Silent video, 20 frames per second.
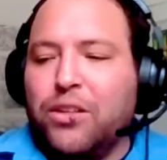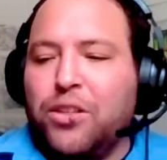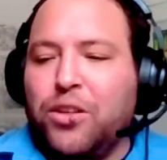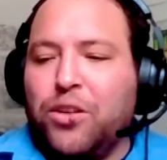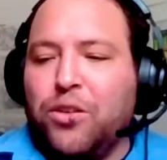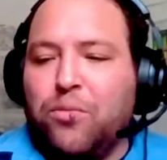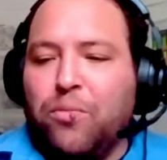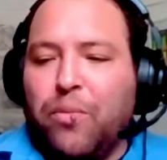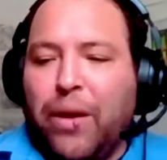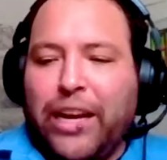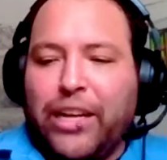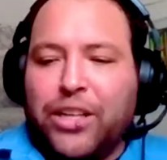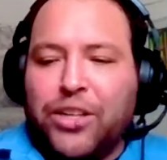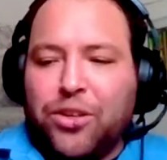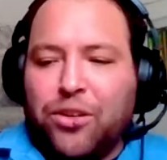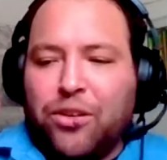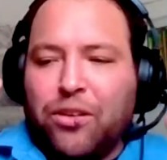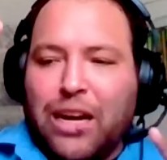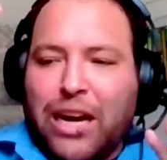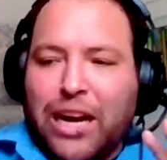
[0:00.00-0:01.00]
to make
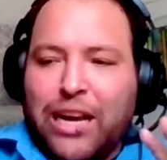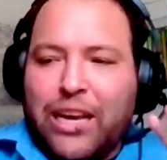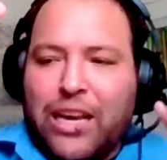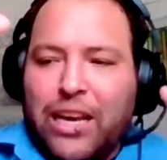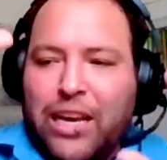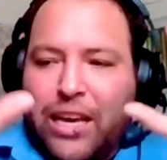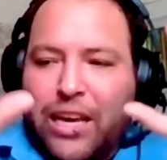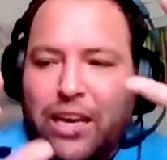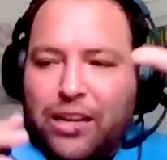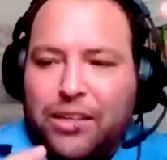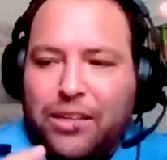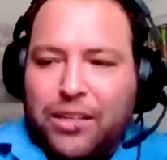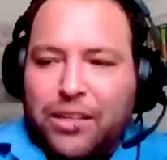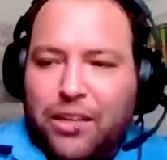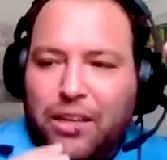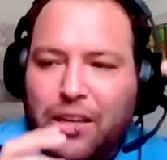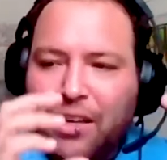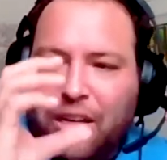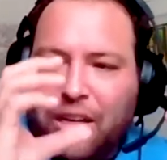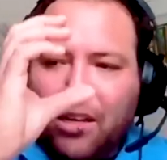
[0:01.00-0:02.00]
sure I hit
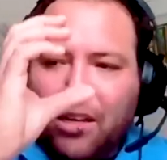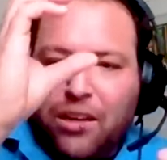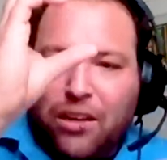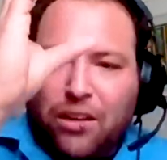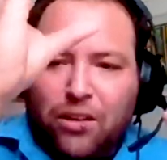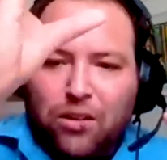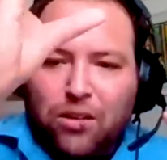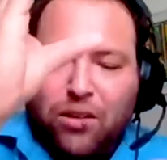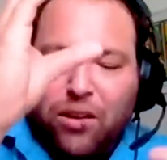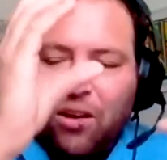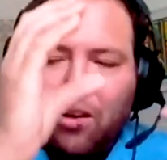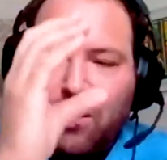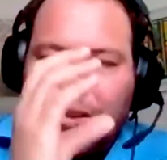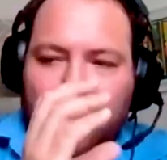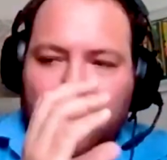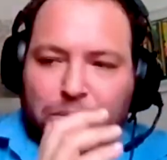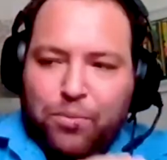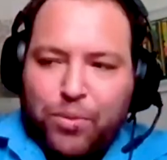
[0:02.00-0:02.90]
all the